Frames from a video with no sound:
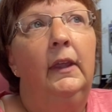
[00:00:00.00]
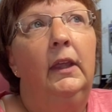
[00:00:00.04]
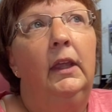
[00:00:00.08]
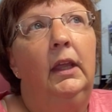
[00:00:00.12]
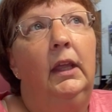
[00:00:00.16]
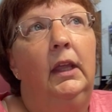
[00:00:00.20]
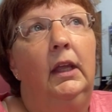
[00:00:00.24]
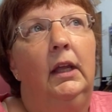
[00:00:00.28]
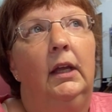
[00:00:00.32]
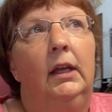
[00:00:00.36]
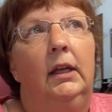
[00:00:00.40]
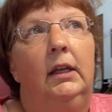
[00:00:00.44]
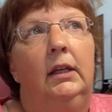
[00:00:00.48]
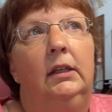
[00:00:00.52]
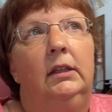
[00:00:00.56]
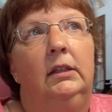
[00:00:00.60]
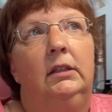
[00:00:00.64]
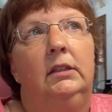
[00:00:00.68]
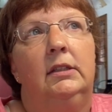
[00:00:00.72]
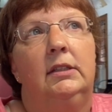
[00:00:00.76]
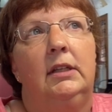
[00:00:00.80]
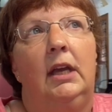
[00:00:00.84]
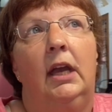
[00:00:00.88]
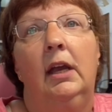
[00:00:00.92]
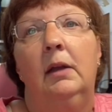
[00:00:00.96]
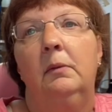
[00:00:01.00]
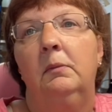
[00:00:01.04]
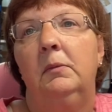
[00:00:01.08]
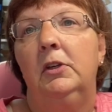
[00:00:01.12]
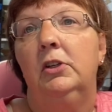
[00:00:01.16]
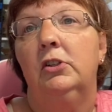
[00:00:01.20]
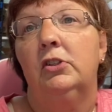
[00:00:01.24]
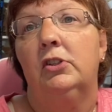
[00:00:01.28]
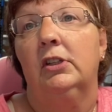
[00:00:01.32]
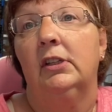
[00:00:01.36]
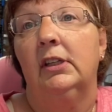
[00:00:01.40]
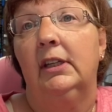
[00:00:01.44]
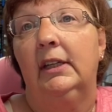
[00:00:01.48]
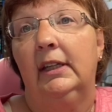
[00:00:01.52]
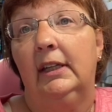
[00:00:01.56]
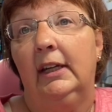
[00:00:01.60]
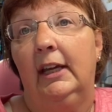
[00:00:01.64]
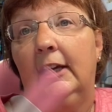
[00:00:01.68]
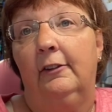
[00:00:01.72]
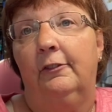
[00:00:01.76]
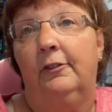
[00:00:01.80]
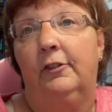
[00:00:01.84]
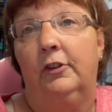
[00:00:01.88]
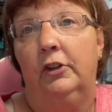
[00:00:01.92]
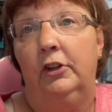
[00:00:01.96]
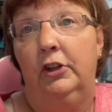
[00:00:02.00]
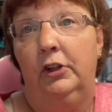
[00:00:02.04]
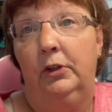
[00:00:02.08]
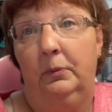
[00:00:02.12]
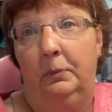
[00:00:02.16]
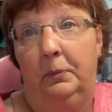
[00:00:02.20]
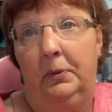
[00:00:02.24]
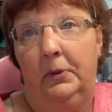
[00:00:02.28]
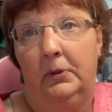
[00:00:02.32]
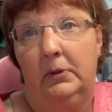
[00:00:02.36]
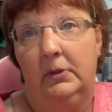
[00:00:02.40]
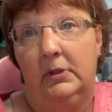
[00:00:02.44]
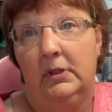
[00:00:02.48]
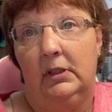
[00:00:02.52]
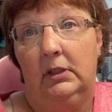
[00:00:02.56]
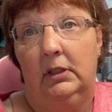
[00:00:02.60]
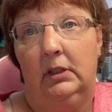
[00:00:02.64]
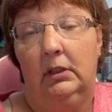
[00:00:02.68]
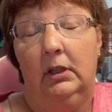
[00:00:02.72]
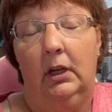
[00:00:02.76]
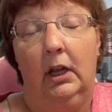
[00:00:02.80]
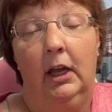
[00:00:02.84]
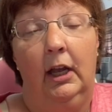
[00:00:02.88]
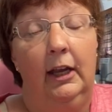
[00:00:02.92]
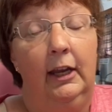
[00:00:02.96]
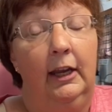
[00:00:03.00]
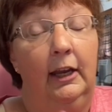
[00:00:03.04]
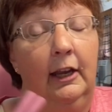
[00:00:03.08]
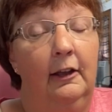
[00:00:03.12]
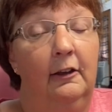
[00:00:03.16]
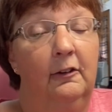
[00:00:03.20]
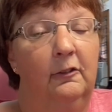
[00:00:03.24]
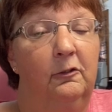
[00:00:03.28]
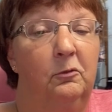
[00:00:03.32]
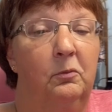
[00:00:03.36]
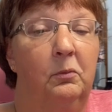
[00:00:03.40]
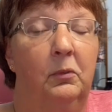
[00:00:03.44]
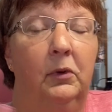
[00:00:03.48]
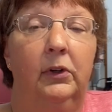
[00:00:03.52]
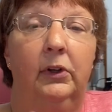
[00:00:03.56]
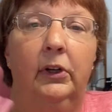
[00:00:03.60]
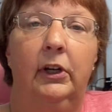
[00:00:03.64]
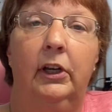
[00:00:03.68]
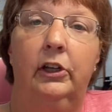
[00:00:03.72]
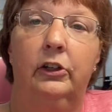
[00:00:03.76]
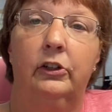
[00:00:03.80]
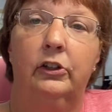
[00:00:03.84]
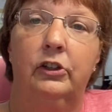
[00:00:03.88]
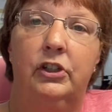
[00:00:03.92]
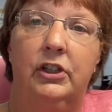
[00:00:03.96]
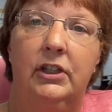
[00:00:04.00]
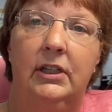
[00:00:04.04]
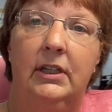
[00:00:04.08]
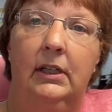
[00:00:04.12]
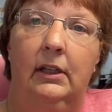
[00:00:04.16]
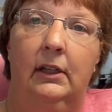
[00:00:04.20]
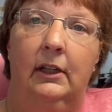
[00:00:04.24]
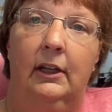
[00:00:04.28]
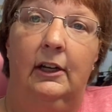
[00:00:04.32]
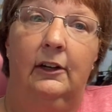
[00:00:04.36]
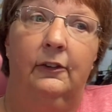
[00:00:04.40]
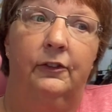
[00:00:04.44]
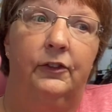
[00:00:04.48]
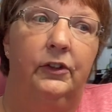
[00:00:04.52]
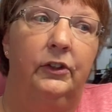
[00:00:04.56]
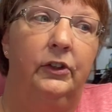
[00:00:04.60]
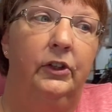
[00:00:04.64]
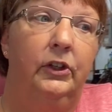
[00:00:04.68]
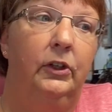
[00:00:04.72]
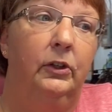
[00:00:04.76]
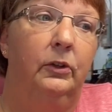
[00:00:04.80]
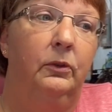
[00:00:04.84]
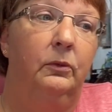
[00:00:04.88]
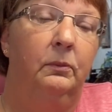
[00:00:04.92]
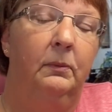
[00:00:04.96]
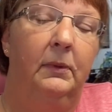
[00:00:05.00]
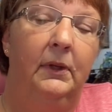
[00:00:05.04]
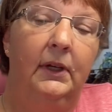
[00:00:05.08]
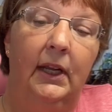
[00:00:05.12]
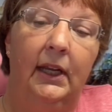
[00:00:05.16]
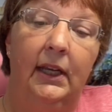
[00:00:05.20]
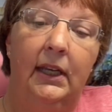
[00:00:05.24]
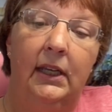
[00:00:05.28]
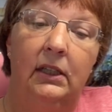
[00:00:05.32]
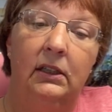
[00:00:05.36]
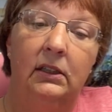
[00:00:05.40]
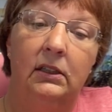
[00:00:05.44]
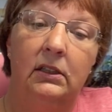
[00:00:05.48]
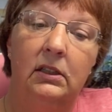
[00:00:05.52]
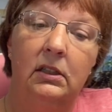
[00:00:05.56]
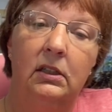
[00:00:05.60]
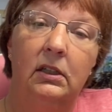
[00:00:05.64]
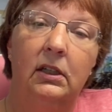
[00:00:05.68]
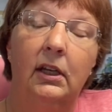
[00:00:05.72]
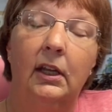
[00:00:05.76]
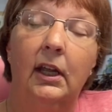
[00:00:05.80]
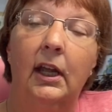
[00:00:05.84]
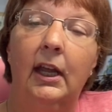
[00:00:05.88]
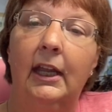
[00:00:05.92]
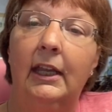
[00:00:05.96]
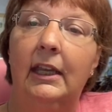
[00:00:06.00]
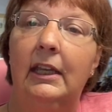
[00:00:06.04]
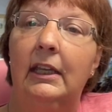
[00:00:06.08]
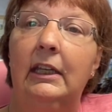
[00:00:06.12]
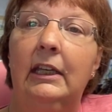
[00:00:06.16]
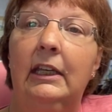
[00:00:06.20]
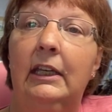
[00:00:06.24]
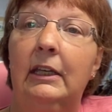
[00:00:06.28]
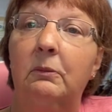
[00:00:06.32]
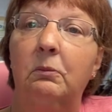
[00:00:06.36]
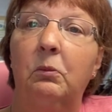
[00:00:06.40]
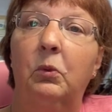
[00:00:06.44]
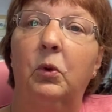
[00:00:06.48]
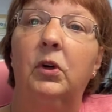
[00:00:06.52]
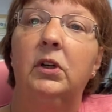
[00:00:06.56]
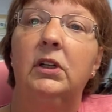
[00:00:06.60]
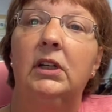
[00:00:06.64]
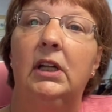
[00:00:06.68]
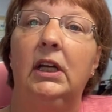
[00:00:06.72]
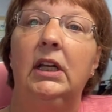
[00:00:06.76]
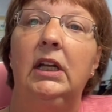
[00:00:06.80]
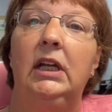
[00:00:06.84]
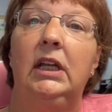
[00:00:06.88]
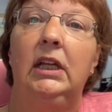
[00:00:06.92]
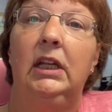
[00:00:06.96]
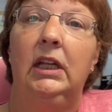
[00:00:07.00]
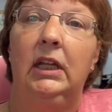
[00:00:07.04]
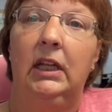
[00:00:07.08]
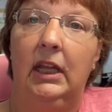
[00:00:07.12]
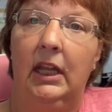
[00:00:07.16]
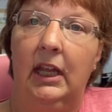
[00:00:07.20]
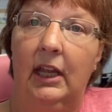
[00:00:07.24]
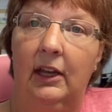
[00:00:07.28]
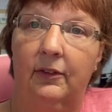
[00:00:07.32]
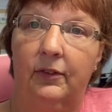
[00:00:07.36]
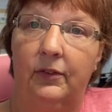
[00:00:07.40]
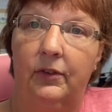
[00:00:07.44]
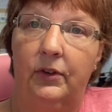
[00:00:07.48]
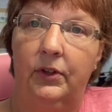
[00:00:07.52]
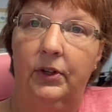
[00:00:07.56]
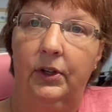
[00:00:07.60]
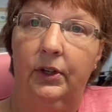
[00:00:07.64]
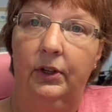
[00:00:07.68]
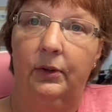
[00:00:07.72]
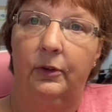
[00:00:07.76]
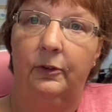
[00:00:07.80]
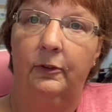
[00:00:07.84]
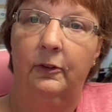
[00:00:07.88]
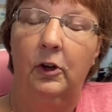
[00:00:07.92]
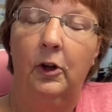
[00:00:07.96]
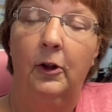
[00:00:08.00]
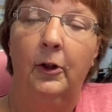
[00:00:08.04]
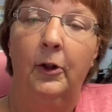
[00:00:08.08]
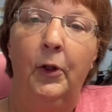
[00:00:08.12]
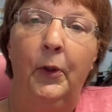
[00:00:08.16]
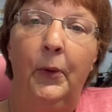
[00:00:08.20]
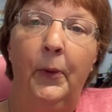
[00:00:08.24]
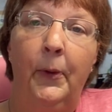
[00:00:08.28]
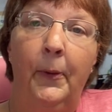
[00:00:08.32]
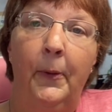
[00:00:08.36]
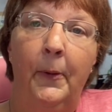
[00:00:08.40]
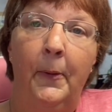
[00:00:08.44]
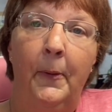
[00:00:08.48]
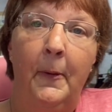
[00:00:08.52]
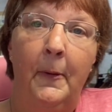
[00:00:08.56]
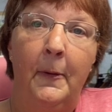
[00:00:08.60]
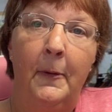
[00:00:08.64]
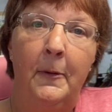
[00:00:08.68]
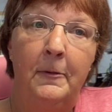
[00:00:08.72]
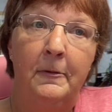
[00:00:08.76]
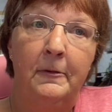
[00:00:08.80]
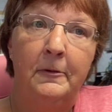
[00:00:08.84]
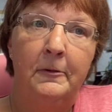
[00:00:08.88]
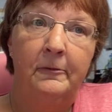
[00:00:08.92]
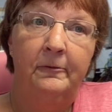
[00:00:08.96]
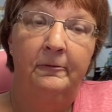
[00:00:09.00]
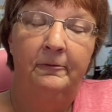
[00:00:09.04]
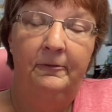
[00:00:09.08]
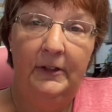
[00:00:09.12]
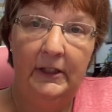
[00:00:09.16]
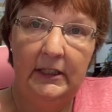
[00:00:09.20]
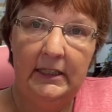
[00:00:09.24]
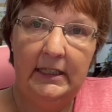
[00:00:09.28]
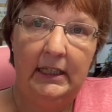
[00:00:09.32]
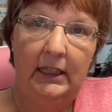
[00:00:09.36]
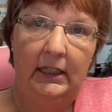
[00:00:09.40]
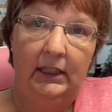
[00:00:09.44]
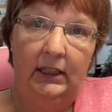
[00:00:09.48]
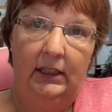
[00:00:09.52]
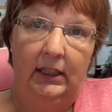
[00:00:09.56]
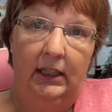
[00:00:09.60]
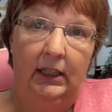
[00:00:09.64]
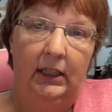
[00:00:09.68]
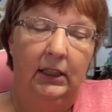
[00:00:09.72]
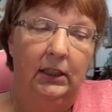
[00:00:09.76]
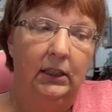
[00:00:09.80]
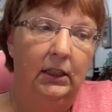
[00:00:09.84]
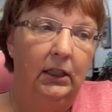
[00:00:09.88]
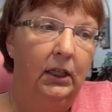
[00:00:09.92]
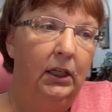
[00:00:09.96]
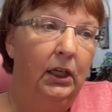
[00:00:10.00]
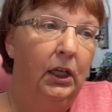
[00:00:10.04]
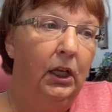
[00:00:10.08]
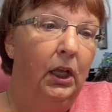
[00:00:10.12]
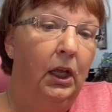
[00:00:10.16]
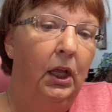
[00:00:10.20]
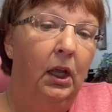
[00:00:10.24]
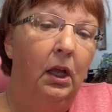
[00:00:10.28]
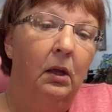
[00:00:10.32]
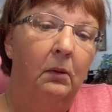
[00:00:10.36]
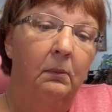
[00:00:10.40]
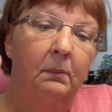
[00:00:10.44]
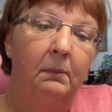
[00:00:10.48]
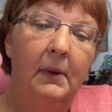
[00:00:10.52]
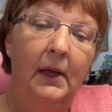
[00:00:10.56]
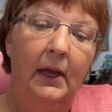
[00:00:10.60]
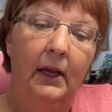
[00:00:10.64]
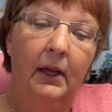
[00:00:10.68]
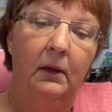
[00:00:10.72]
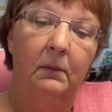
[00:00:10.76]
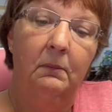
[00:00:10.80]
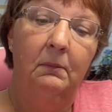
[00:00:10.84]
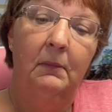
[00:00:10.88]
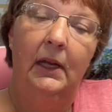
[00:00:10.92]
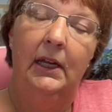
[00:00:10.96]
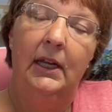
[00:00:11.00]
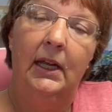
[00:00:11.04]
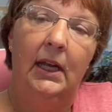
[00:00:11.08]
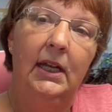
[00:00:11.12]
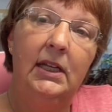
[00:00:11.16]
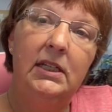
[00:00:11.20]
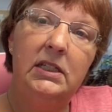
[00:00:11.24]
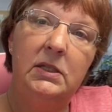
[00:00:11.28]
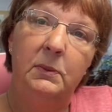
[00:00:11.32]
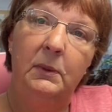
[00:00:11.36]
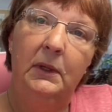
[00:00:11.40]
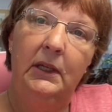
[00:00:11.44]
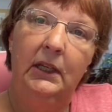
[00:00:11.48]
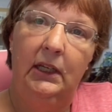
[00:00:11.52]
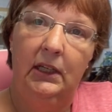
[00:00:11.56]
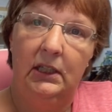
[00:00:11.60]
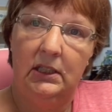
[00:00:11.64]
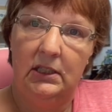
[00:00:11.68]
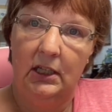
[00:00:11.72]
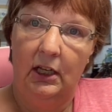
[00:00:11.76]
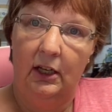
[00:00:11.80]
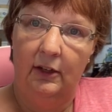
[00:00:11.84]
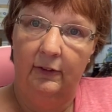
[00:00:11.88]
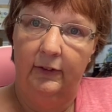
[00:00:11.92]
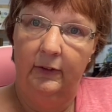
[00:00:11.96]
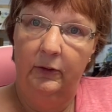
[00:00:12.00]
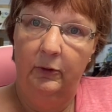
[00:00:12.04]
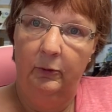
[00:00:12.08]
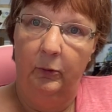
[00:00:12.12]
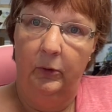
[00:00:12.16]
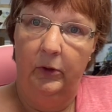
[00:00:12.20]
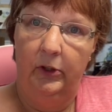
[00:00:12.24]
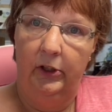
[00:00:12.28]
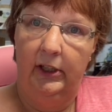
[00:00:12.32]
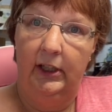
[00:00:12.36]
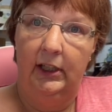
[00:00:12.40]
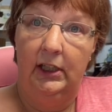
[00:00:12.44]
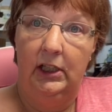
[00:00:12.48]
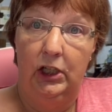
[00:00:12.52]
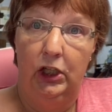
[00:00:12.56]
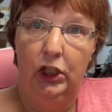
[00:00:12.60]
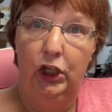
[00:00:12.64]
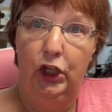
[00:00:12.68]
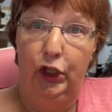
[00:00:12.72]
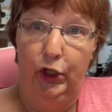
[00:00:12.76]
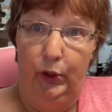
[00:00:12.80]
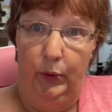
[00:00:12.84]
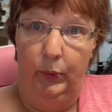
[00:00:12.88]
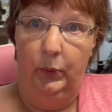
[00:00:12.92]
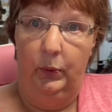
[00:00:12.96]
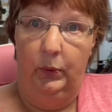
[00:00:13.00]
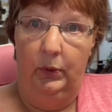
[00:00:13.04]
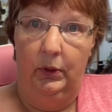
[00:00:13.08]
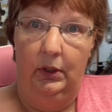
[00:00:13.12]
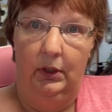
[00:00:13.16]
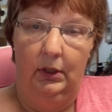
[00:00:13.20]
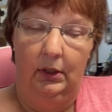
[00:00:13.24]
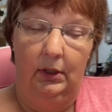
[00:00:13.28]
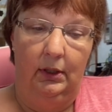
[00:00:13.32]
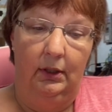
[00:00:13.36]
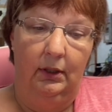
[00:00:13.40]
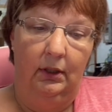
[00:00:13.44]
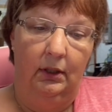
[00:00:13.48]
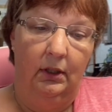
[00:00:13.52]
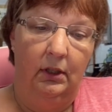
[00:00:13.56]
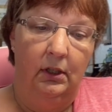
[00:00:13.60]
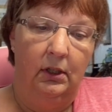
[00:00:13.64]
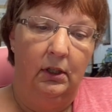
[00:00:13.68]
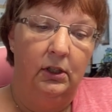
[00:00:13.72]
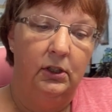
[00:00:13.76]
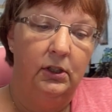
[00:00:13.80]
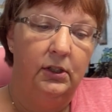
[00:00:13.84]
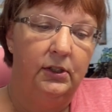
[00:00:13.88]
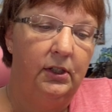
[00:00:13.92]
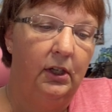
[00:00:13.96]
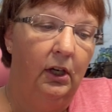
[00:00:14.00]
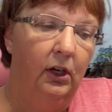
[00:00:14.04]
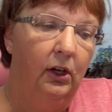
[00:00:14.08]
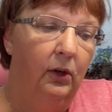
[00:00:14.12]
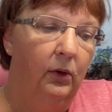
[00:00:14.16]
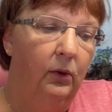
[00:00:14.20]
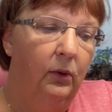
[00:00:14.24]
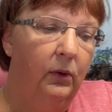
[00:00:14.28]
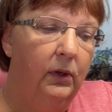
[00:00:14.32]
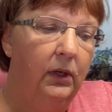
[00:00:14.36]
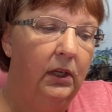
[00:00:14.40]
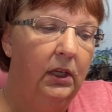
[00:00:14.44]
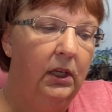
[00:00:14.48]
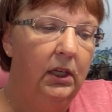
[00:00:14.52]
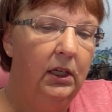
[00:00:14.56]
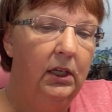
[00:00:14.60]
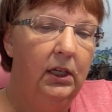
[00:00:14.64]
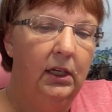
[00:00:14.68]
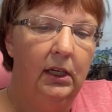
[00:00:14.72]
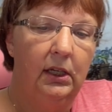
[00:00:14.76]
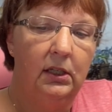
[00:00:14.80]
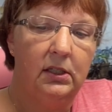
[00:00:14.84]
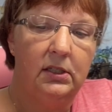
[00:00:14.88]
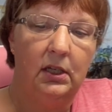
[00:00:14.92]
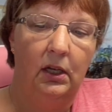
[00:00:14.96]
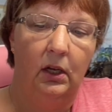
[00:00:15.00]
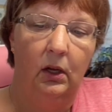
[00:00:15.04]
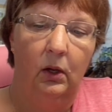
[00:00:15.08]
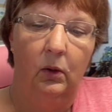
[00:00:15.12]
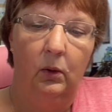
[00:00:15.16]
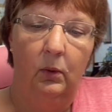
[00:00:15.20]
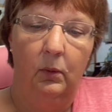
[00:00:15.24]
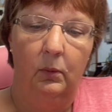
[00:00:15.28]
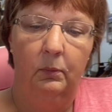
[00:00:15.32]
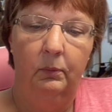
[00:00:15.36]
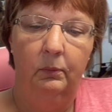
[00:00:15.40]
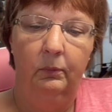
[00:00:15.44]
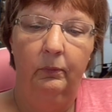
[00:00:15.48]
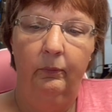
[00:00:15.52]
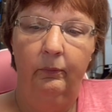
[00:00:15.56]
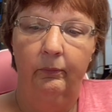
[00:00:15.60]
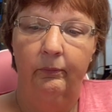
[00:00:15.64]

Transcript: And I'm usually an afternoon person. I have more energy in the afternoon, but I can get more done in the afternoon physically. But my husband gets off at work at noon, so he gets home